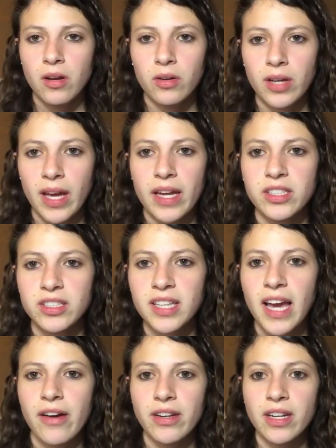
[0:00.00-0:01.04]
Okay, I just
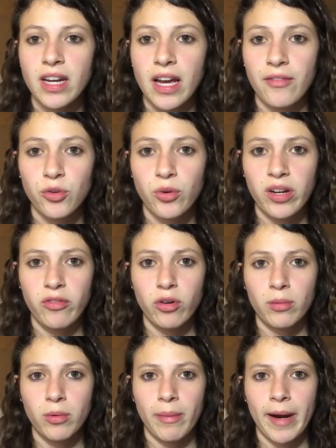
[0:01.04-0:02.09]
counted and I have
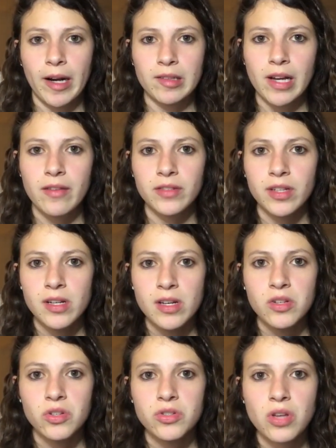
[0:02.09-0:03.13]
24 more pair left.
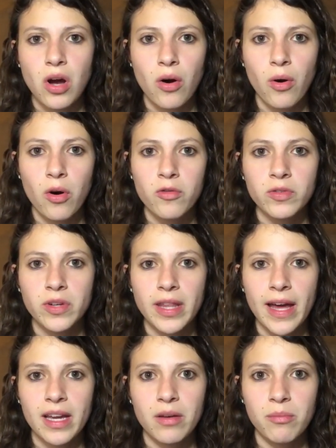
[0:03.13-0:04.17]
So hopefully
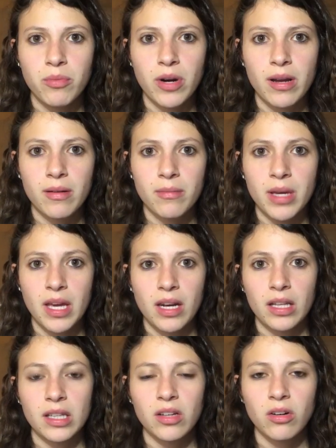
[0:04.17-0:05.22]
that can bring me in
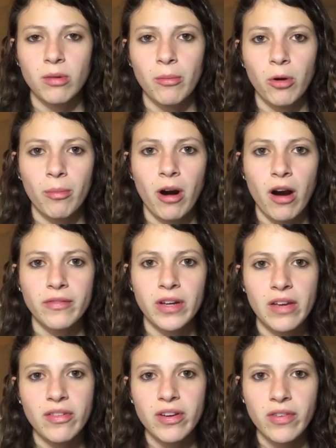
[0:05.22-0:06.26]
a little bit more
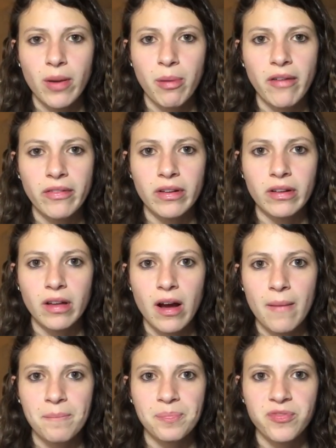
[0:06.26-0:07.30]
profit. Even if I profit
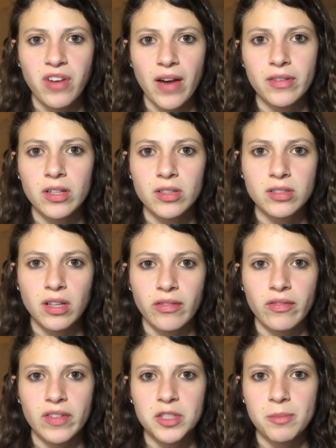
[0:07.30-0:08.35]
$5
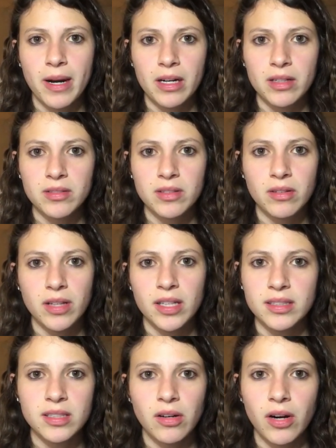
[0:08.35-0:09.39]
off of each pair,
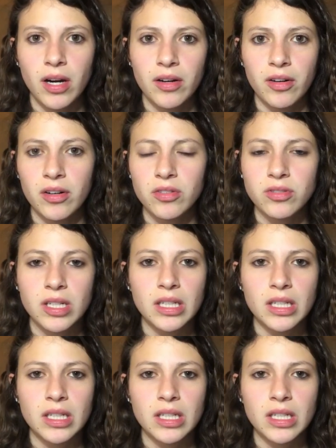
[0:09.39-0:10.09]
that's still $120.